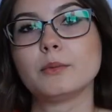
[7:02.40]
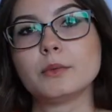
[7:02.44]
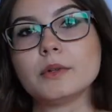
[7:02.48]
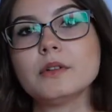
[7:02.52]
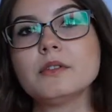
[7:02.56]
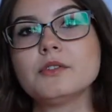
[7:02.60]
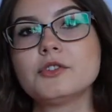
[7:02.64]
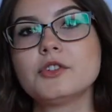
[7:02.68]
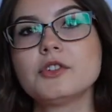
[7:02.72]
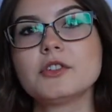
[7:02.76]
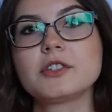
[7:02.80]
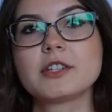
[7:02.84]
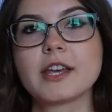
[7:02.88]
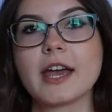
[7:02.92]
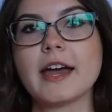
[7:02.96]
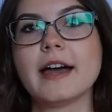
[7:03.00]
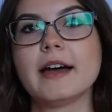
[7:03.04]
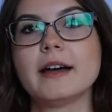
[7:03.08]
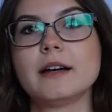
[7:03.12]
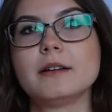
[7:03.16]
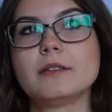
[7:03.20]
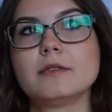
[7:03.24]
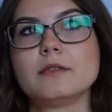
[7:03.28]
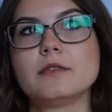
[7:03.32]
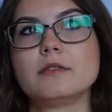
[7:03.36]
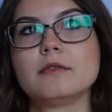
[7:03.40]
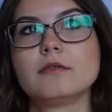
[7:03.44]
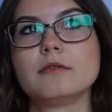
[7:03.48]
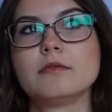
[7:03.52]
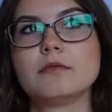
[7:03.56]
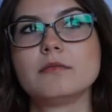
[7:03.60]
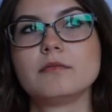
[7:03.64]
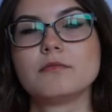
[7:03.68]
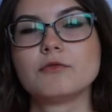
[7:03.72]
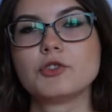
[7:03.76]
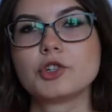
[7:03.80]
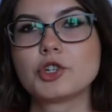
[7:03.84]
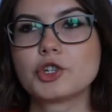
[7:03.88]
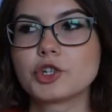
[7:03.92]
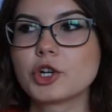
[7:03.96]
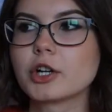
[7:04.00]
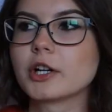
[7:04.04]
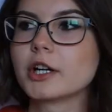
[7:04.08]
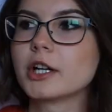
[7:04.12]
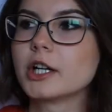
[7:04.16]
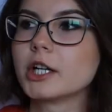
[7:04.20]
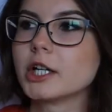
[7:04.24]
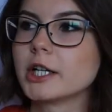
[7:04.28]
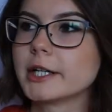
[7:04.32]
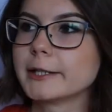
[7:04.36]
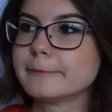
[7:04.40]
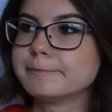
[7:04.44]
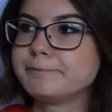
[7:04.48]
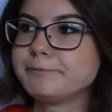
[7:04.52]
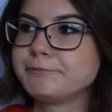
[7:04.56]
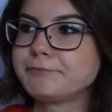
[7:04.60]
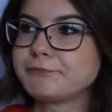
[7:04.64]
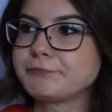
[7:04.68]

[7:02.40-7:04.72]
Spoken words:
will just get sugar.